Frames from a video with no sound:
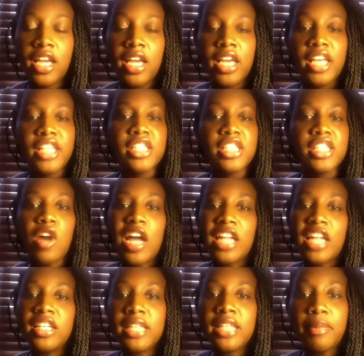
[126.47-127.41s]
And so I
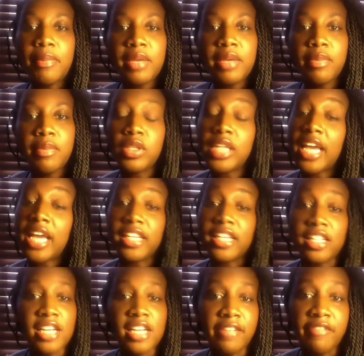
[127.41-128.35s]
looked at people like
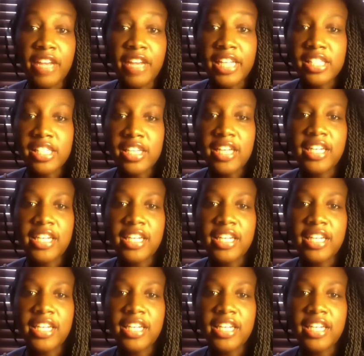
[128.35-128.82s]
Iyanla Vanzant.